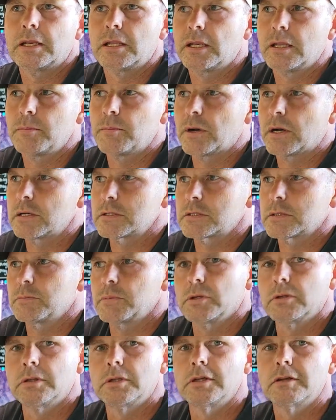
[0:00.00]
any
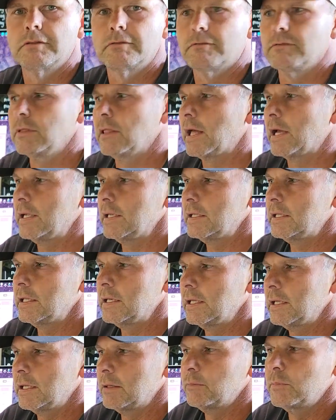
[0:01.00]
possibility of light
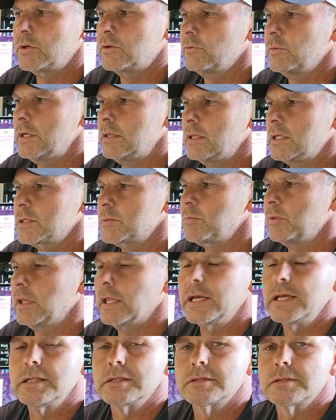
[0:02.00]
getting in between these
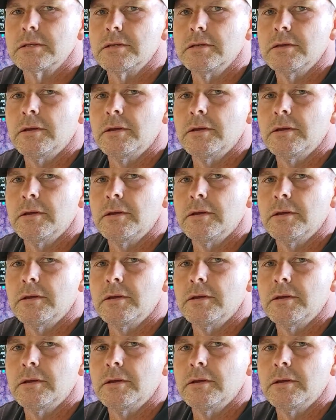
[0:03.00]
plates.